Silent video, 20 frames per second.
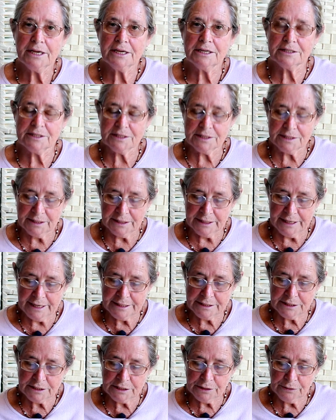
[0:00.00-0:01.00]
a
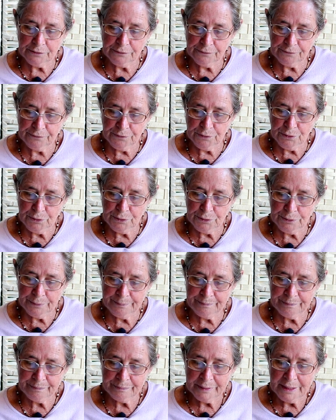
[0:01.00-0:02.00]
celestial form,